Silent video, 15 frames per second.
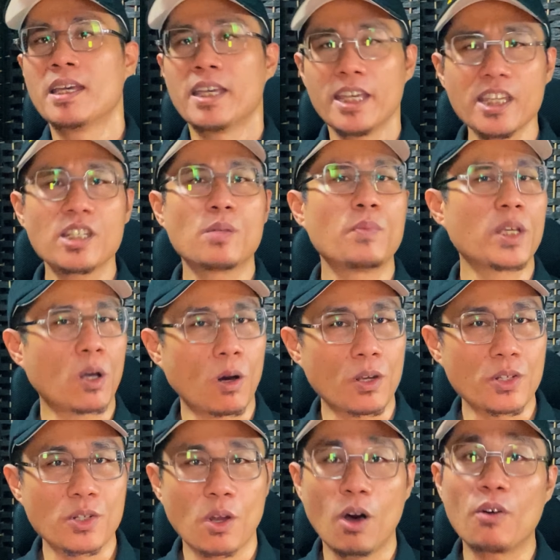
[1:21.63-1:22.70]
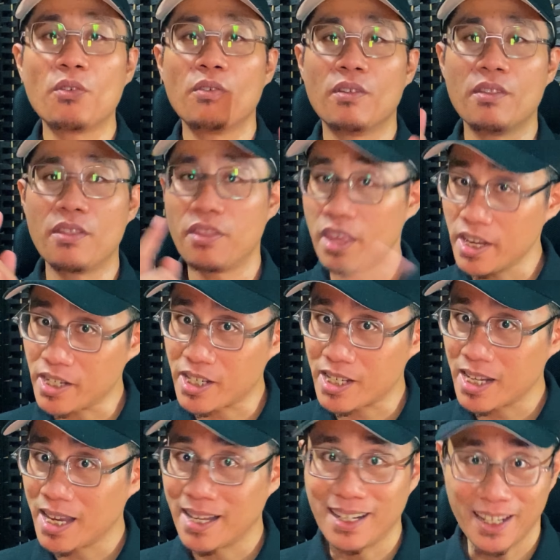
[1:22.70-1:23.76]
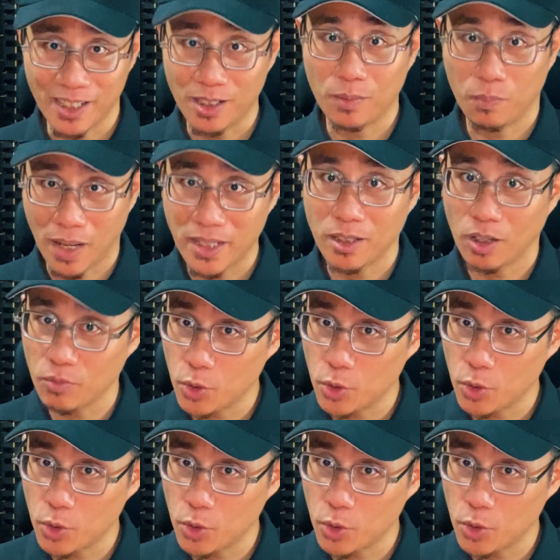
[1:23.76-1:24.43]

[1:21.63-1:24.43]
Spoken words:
is because of this little bundle of